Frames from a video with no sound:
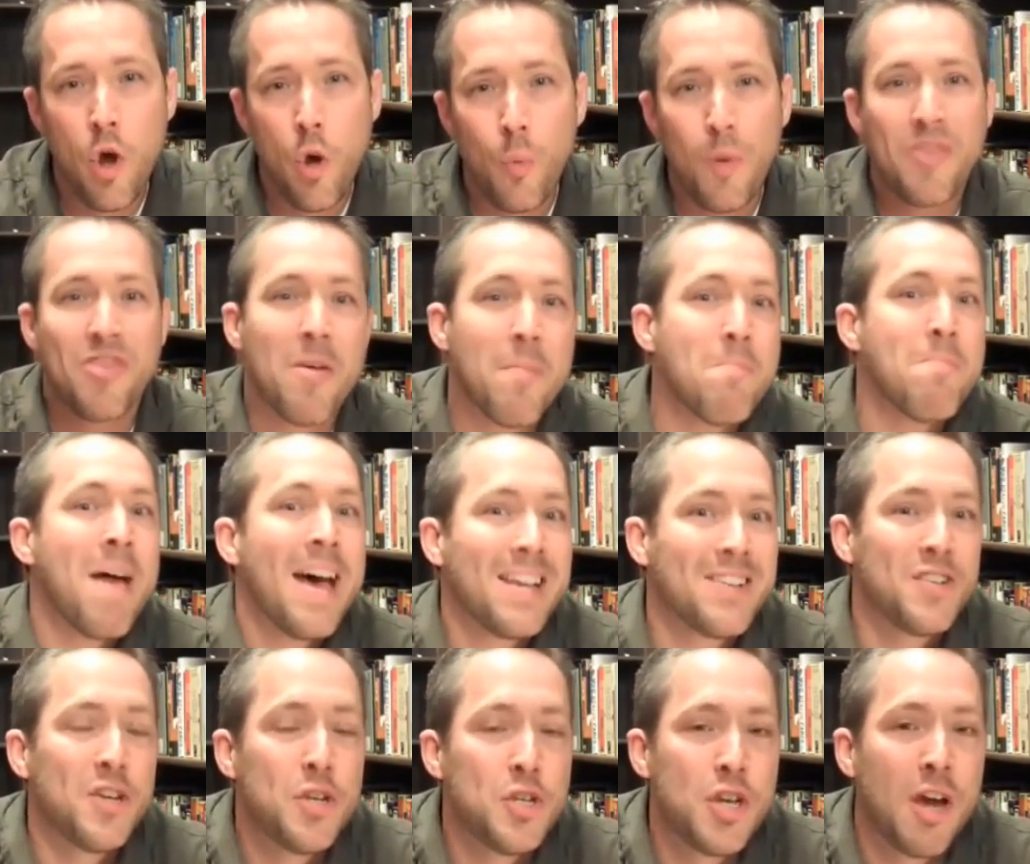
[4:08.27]
with the
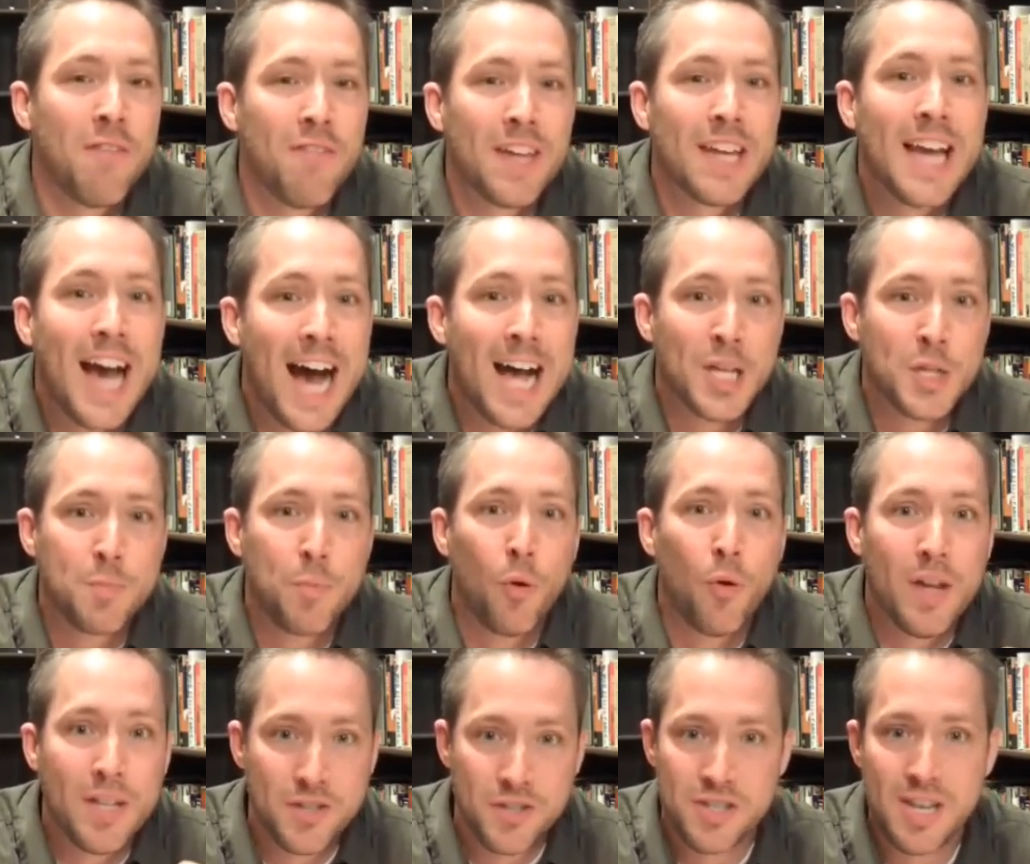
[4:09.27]
message of the
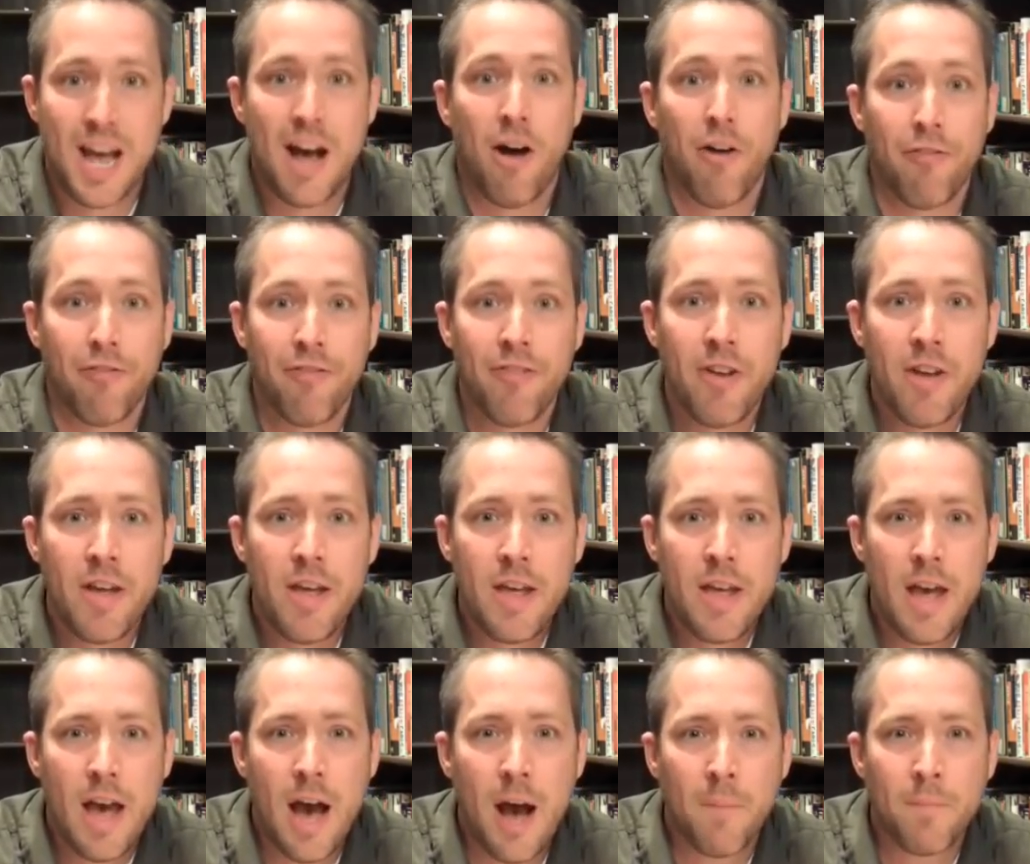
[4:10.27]
gospel itself
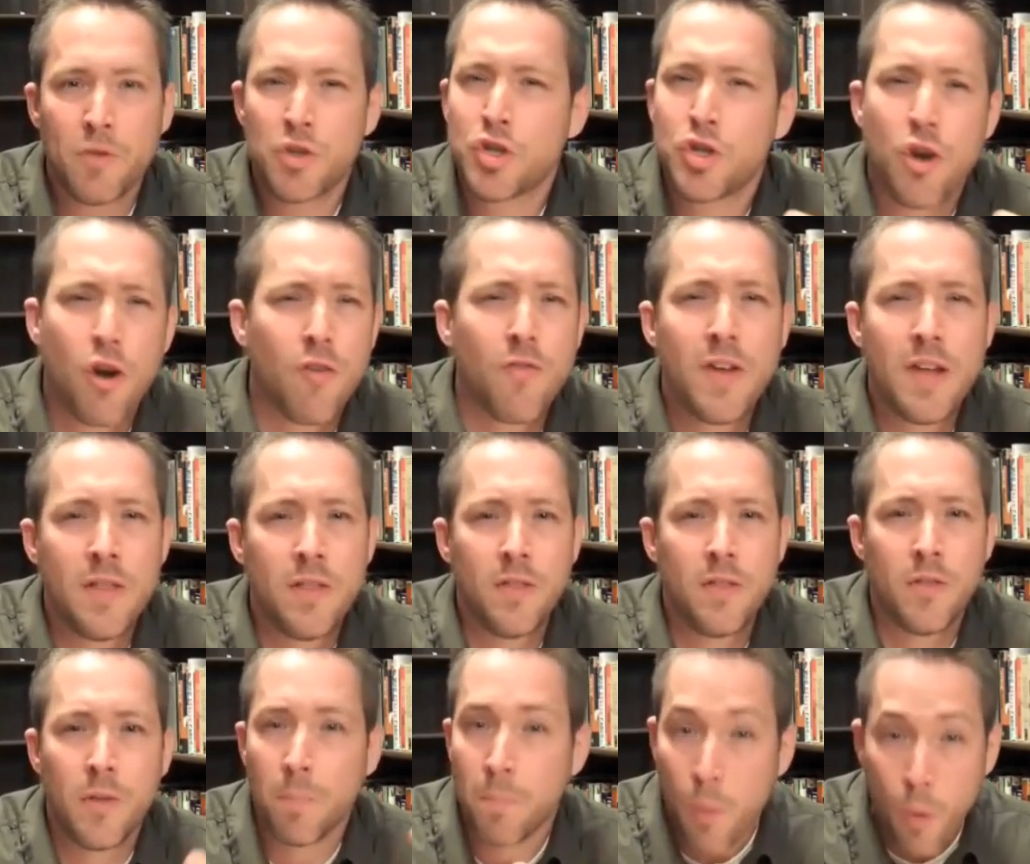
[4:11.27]
um, serving
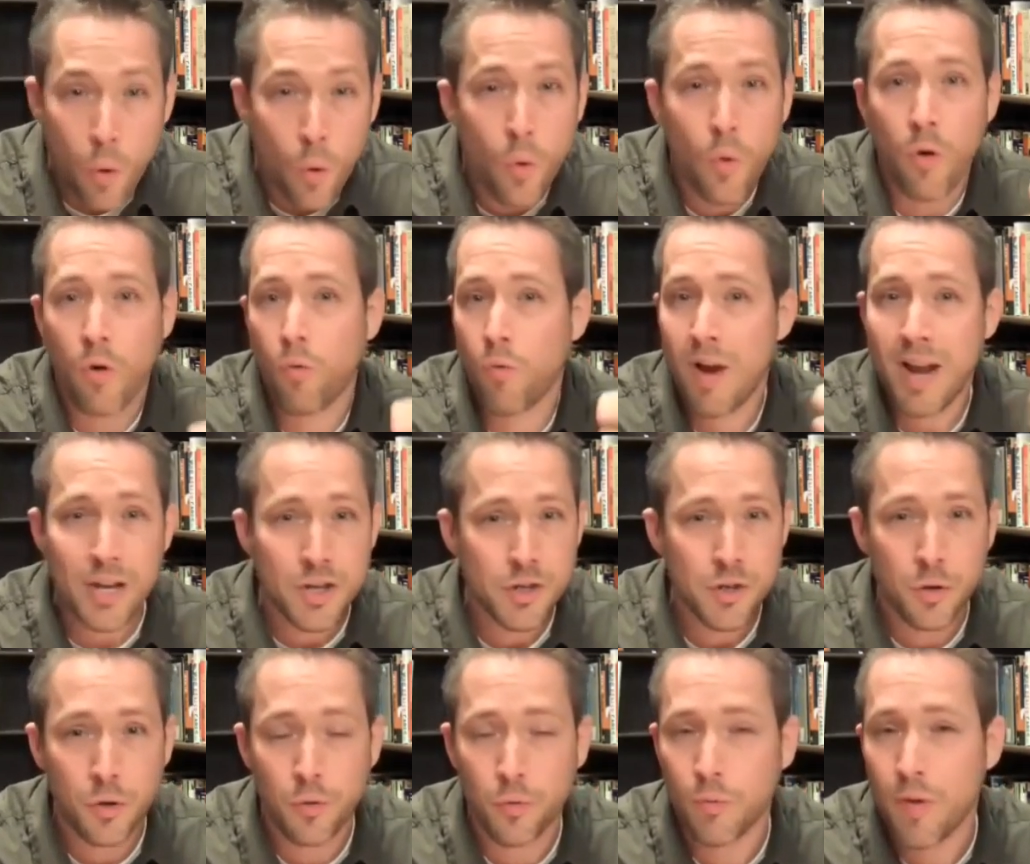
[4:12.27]
the poor,
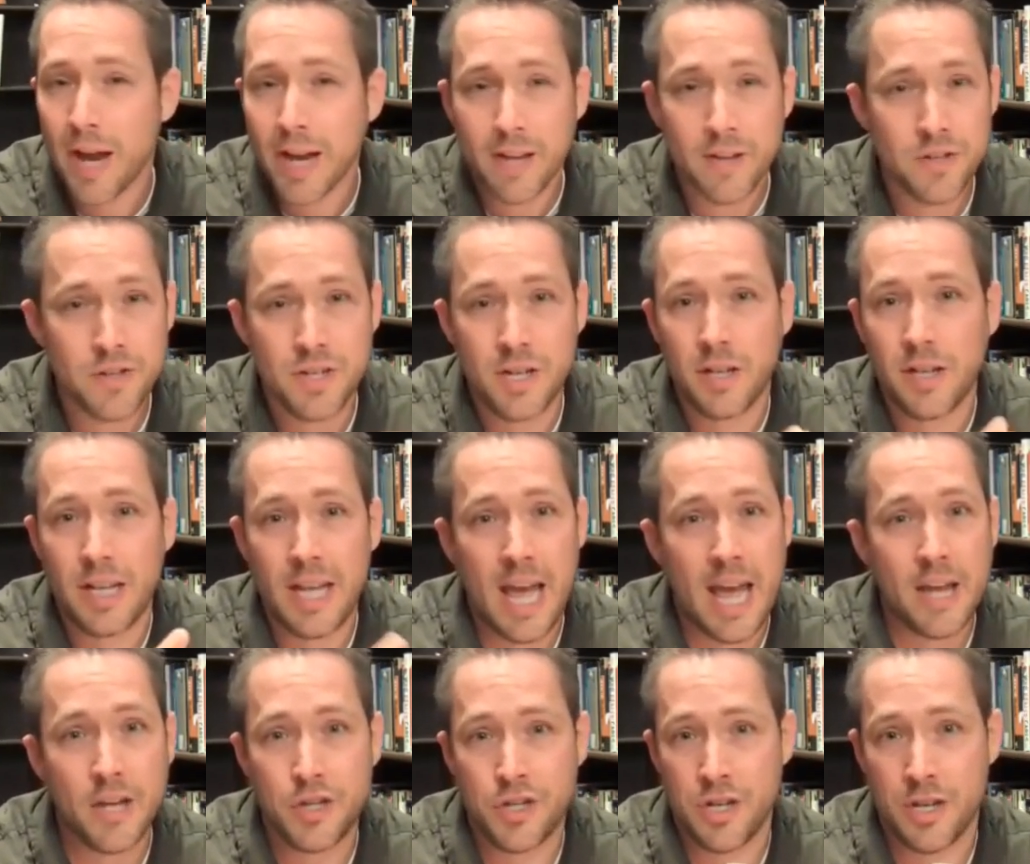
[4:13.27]
racial
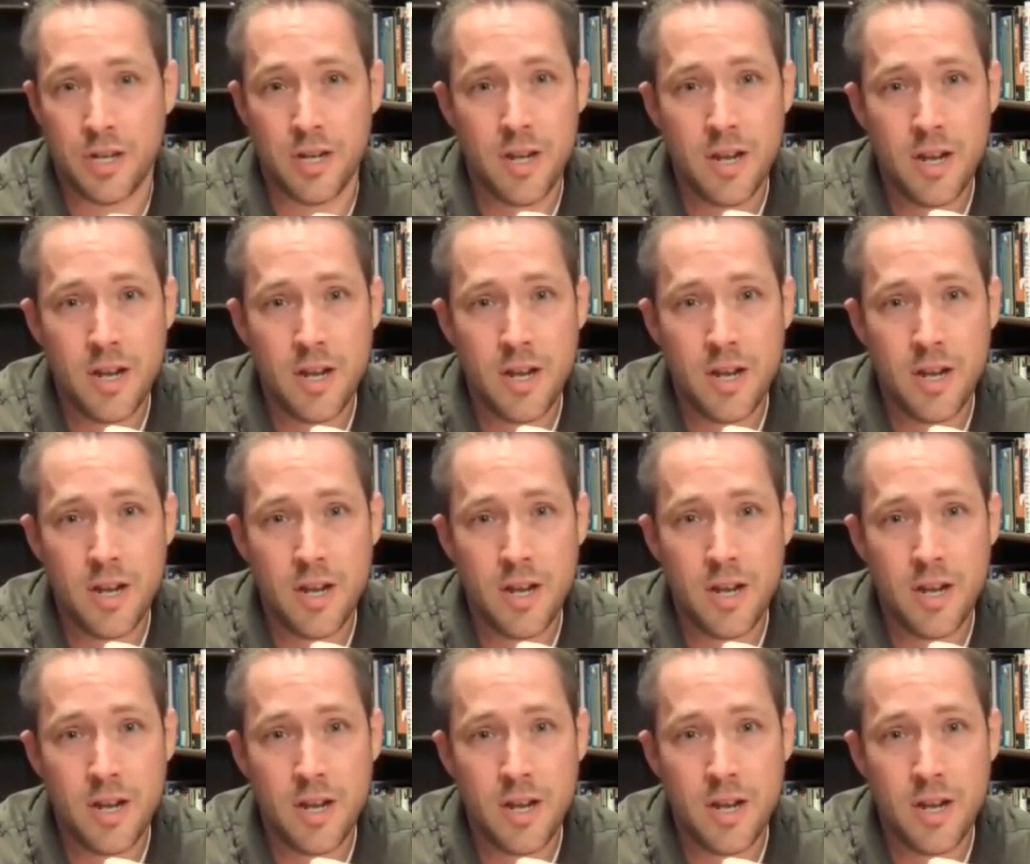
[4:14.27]
reconciliation,